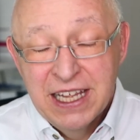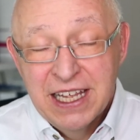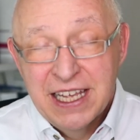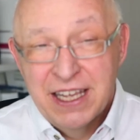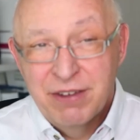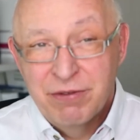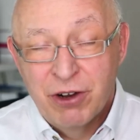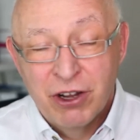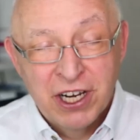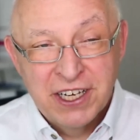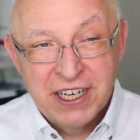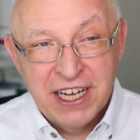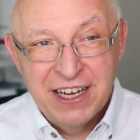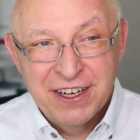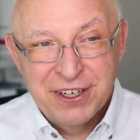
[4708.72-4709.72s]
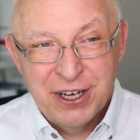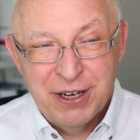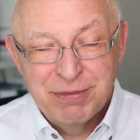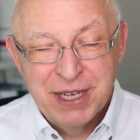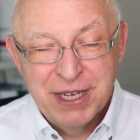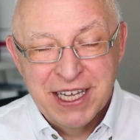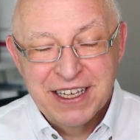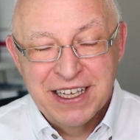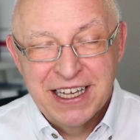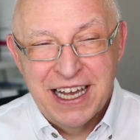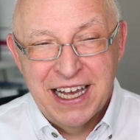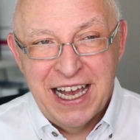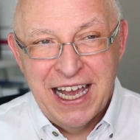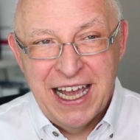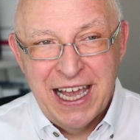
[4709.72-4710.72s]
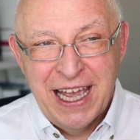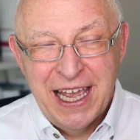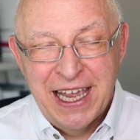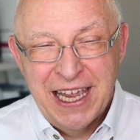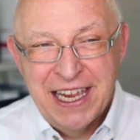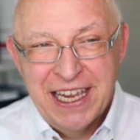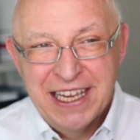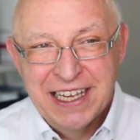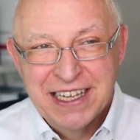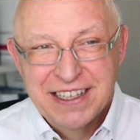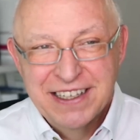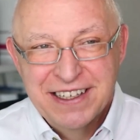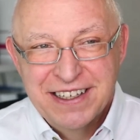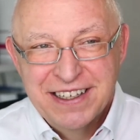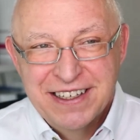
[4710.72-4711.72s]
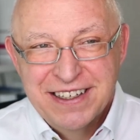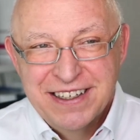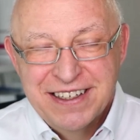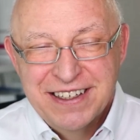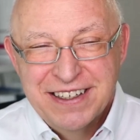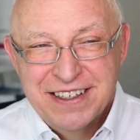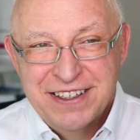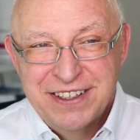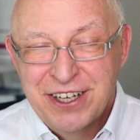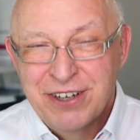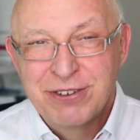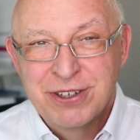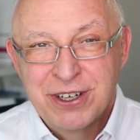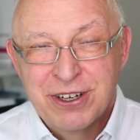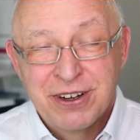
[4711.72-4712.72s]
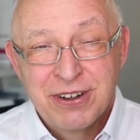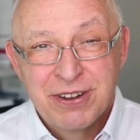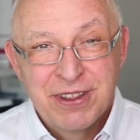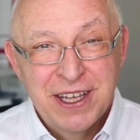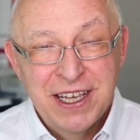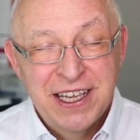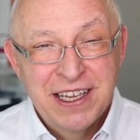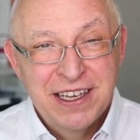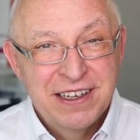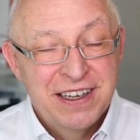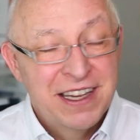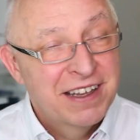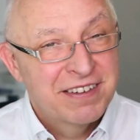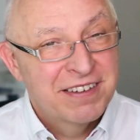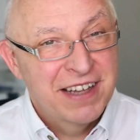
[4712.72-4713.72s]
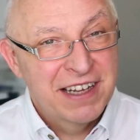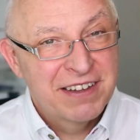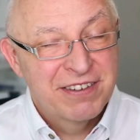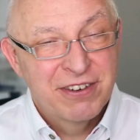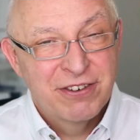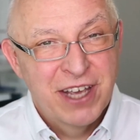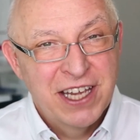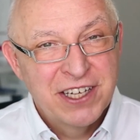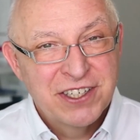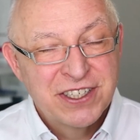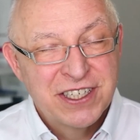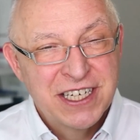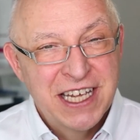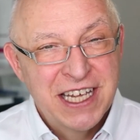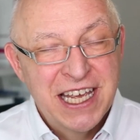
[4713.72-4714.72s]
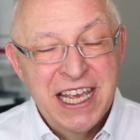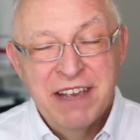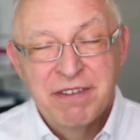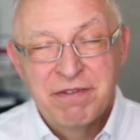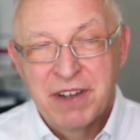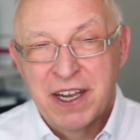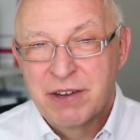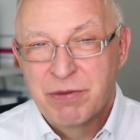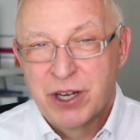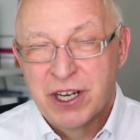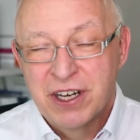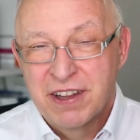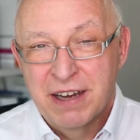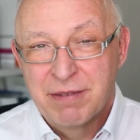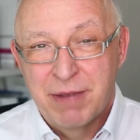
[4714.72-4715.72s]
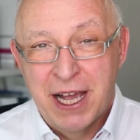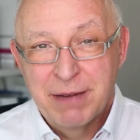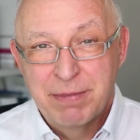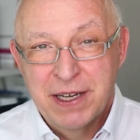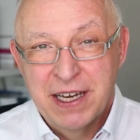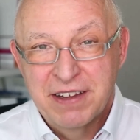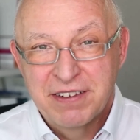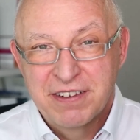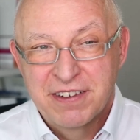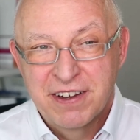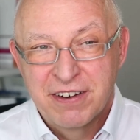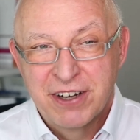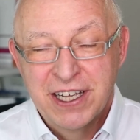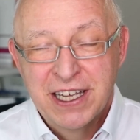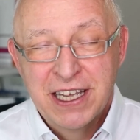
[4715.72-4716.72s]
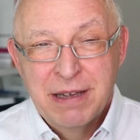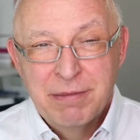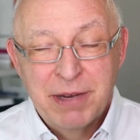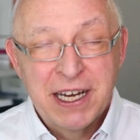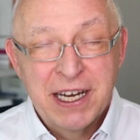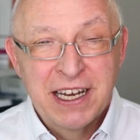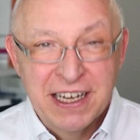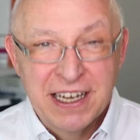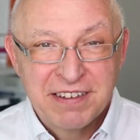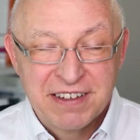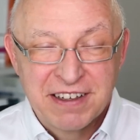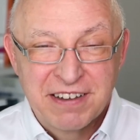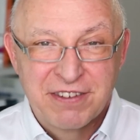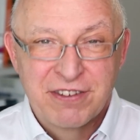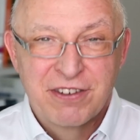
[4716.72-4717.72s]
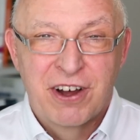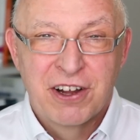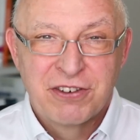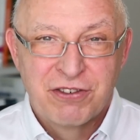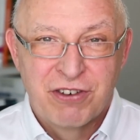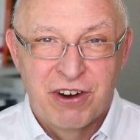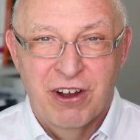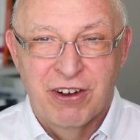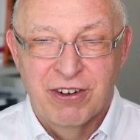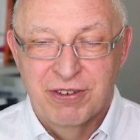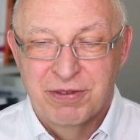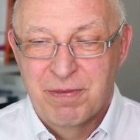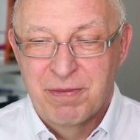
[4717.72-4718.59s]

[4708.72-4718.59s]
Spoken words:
volatile atomic. I don't know the exact situation, if and where that might be necessary, but at least it's not wrong.